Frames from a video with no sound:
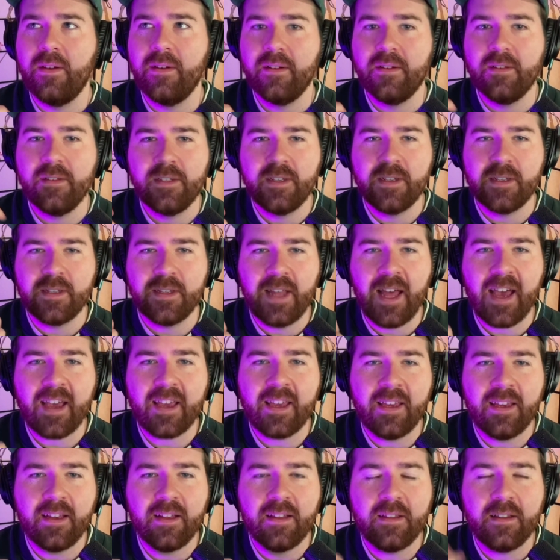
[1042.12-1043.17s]
just
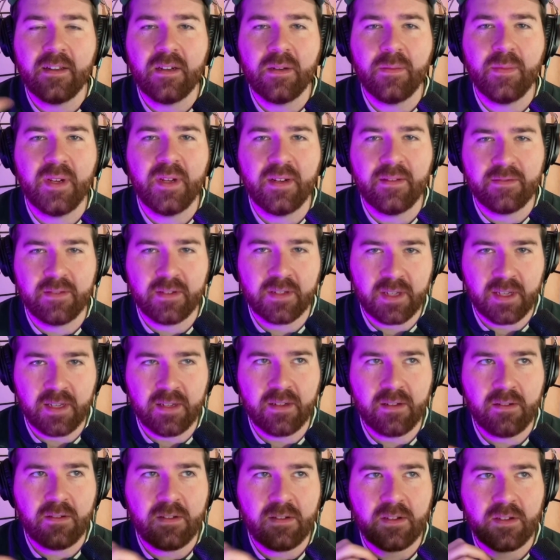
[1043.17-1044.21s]
lacking a little bit of
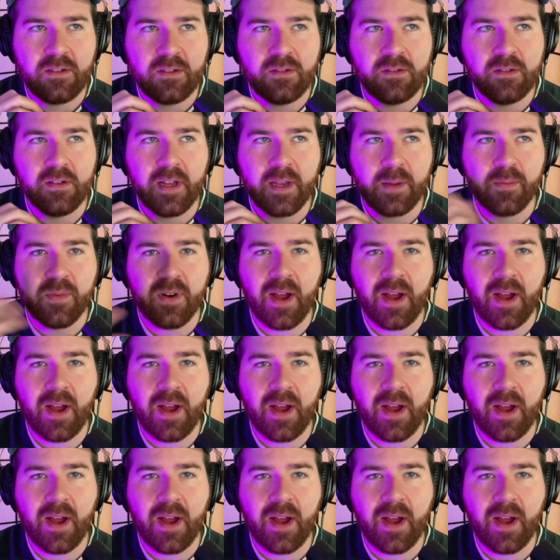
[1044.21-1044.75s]
skill to like